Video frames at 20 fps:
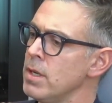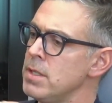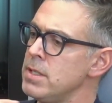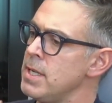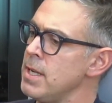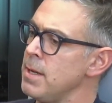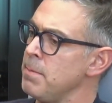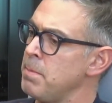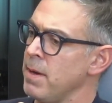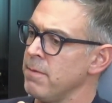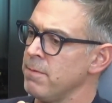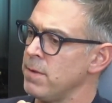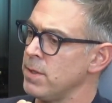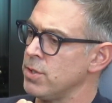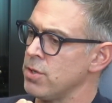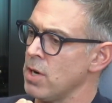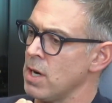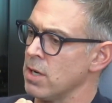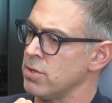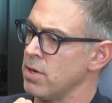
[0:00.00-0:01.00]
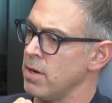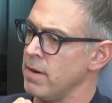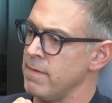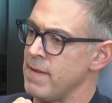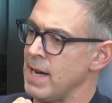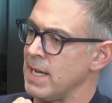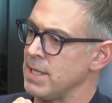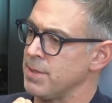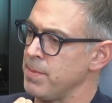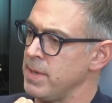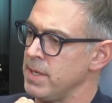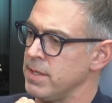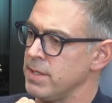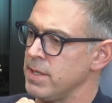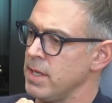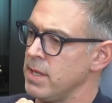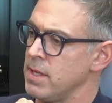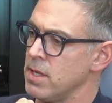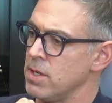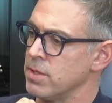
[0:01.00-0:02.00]
deep infrastructure investments
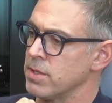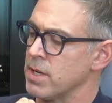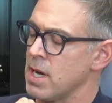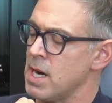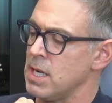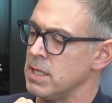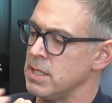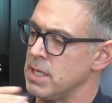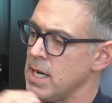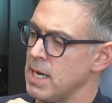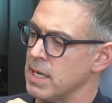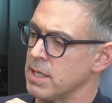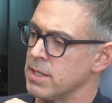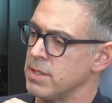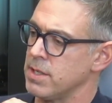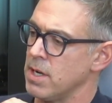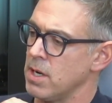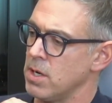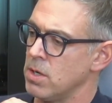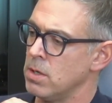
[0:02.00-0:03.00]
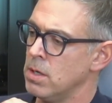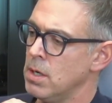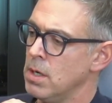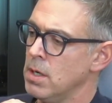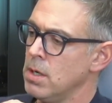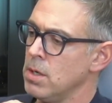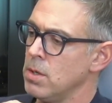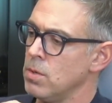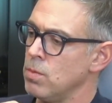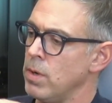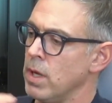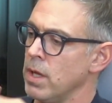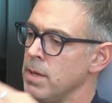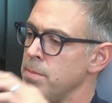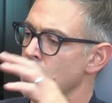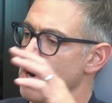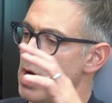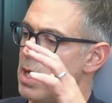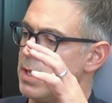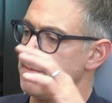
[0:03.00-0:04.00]
in those contexts. So really
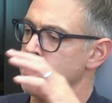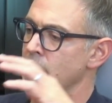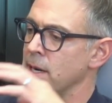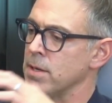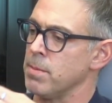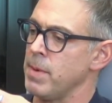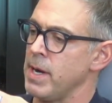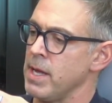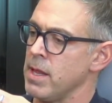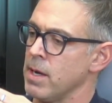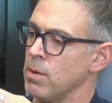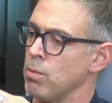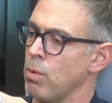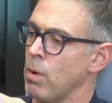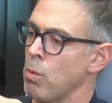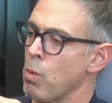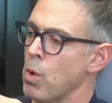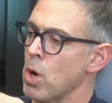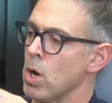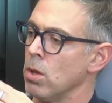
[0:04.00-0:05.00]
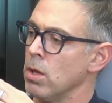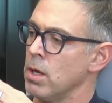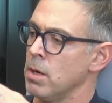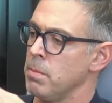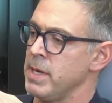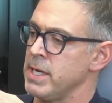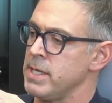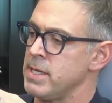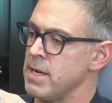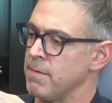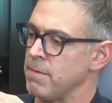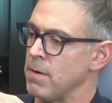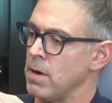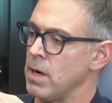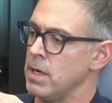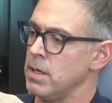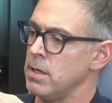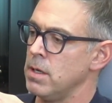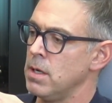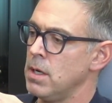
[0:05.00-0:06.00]
broad spectrum. I think where we're a little bit
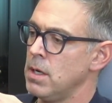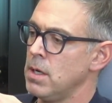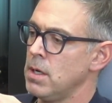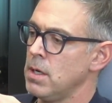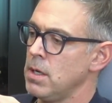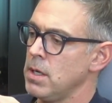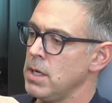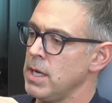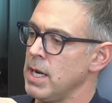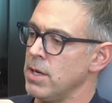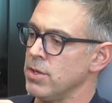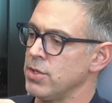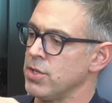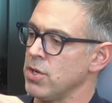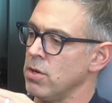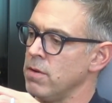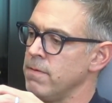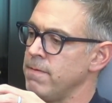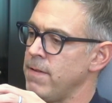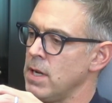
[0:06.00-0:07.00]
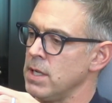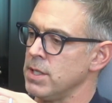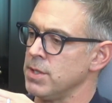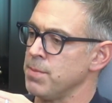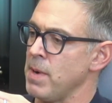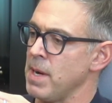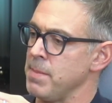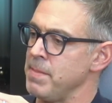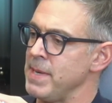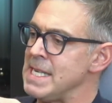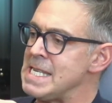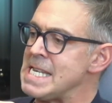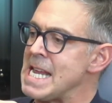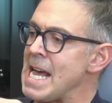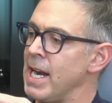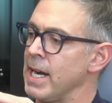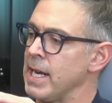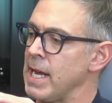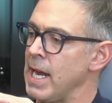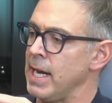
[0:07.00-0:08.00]
different, certain funds might be
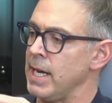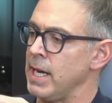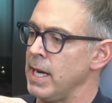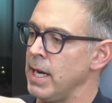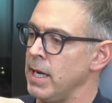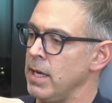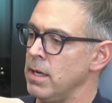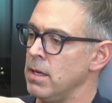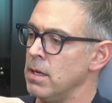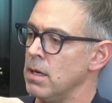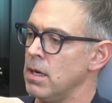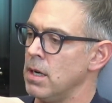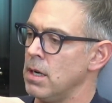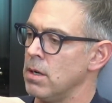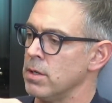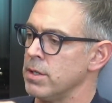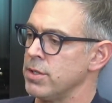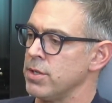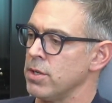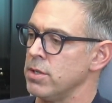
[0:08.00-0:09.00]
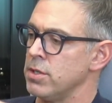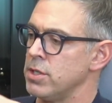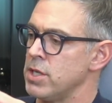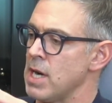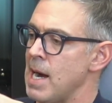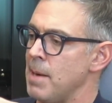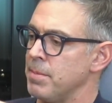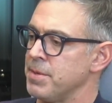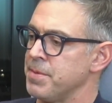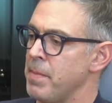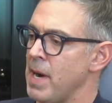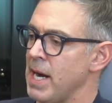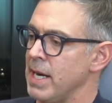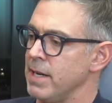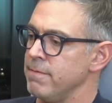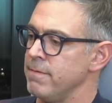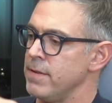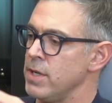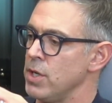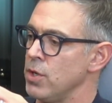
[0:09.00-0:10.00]
dedicated, or certain shops
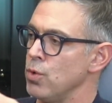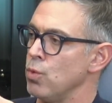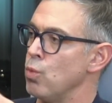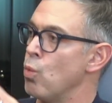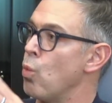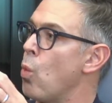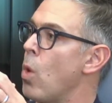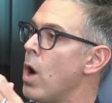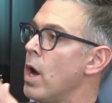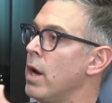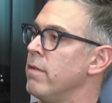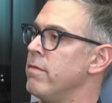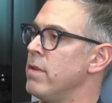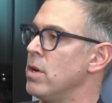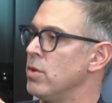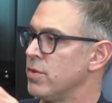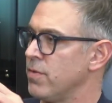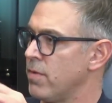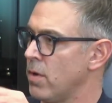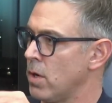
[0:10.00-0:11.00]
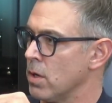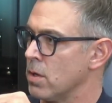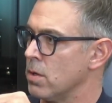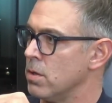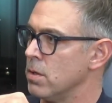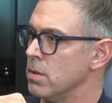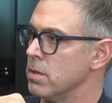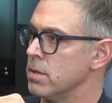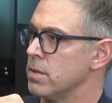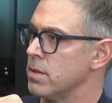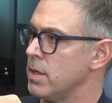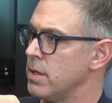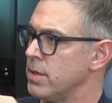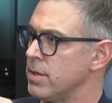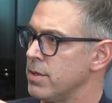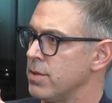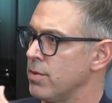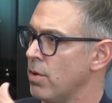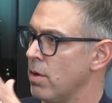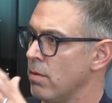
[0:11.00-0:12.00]
might view one of those verticals as
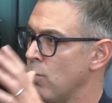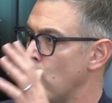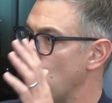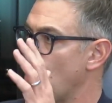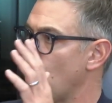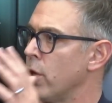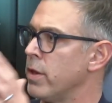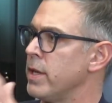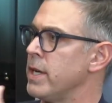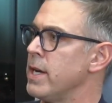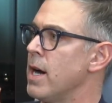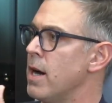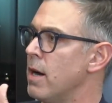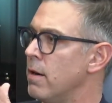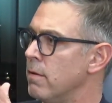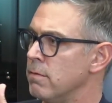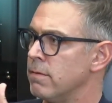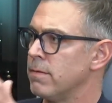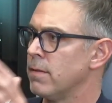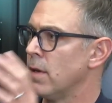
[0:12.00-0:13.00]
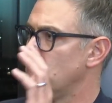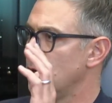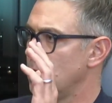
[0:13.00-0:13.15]
sort of worthy of,